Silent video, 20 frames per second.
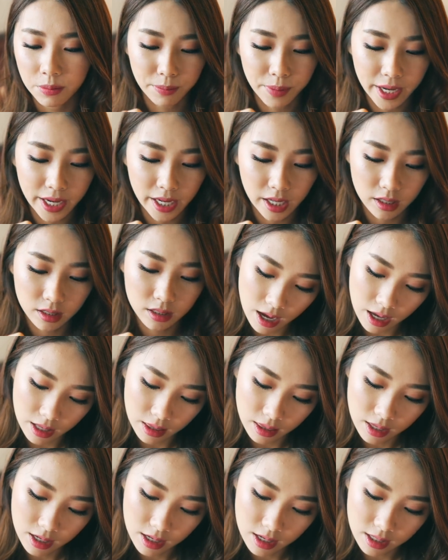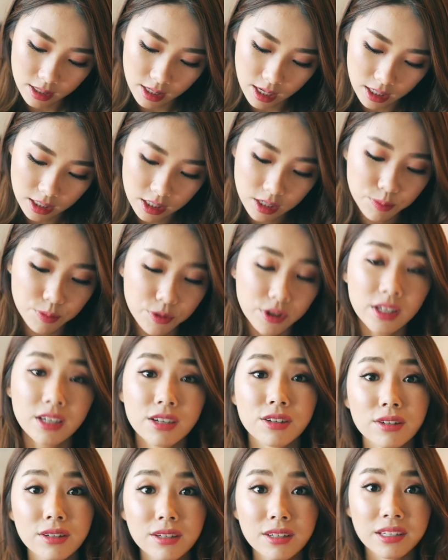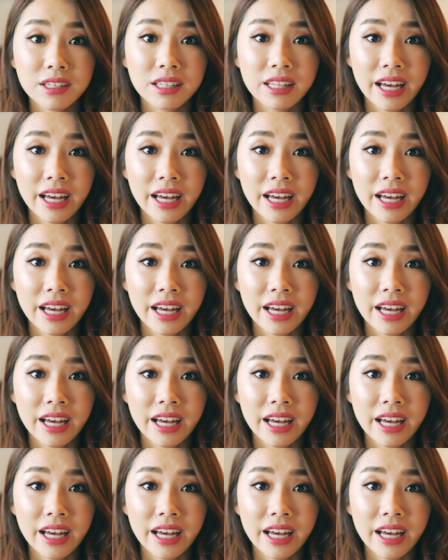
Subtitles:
but I think it's actually pretty good.